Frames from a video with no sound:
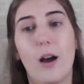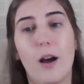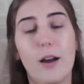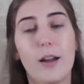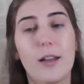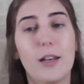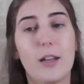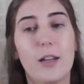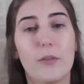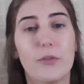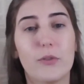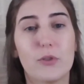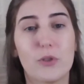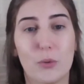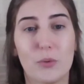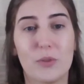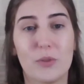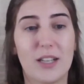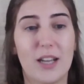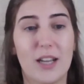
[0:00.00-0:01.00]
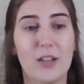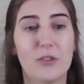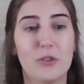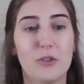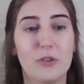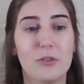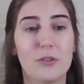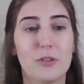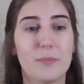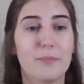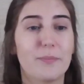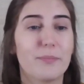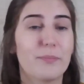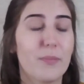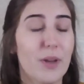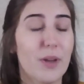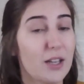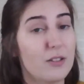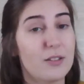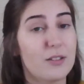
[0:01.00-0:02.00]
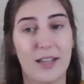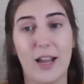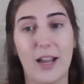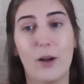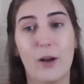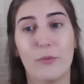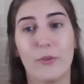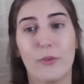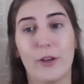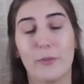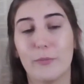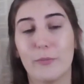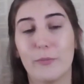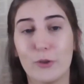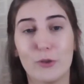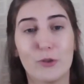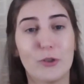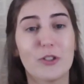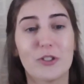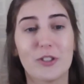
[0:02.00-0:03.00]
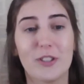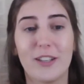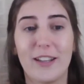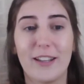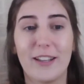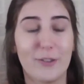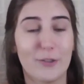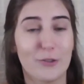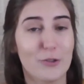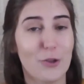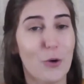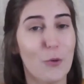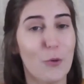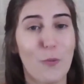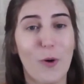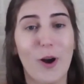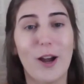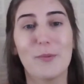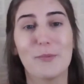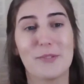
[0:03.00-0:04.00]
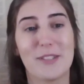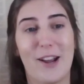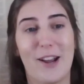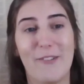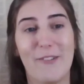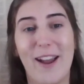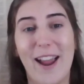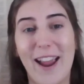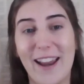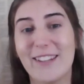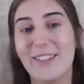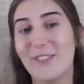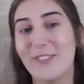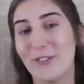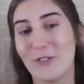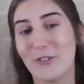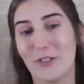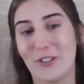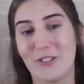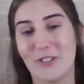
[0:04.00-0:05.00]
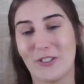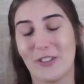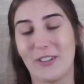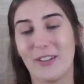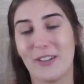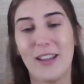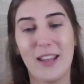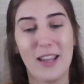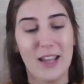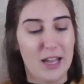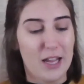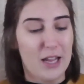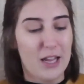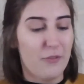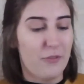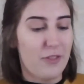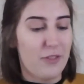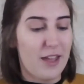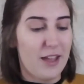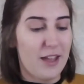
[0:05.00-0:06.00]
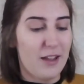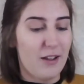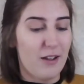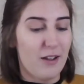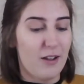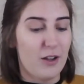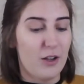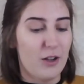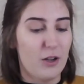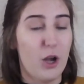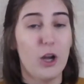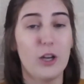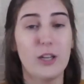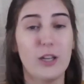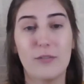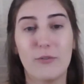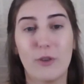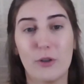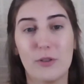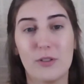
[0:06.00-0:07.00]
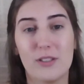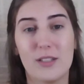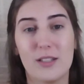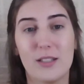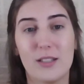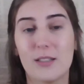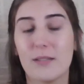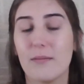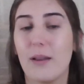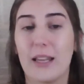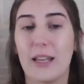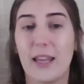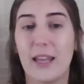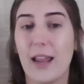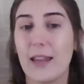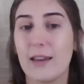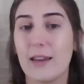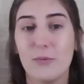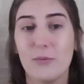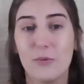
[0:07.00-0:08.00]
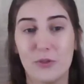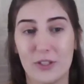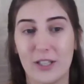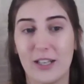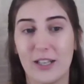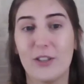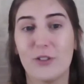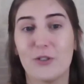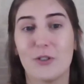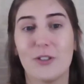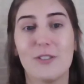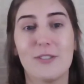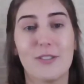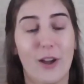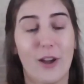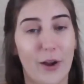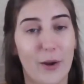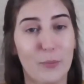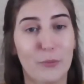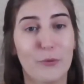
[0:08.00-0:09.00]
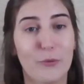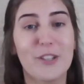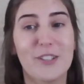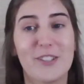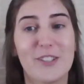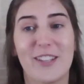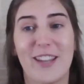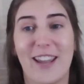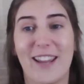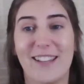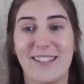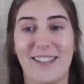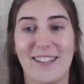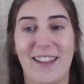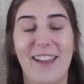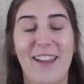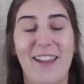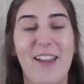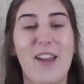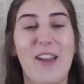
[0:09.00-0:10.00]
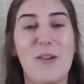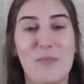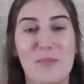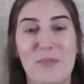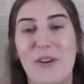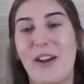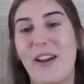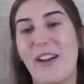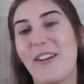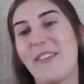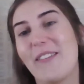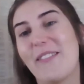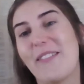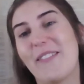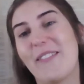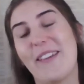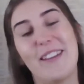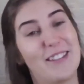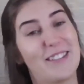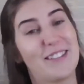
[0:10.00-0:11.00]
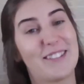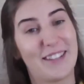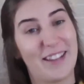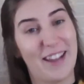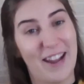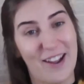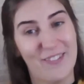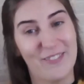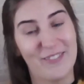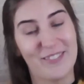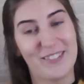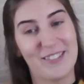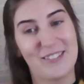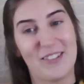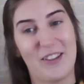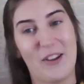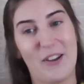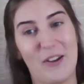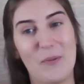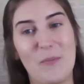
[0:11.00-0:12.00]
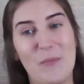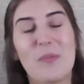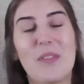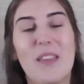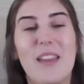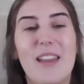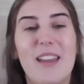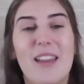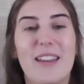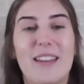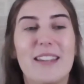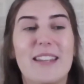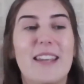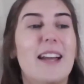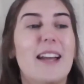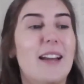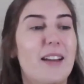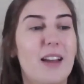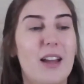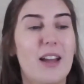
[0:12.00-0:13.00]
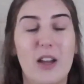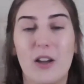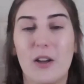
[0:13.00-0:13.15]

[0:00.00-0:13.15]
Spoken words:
I love salted cashews. It doesn't count though. Nutritionally, the salt wipes out any nutrition. If they are honey roasted, again, delicious. I appreciate it, but it doesn't count. So a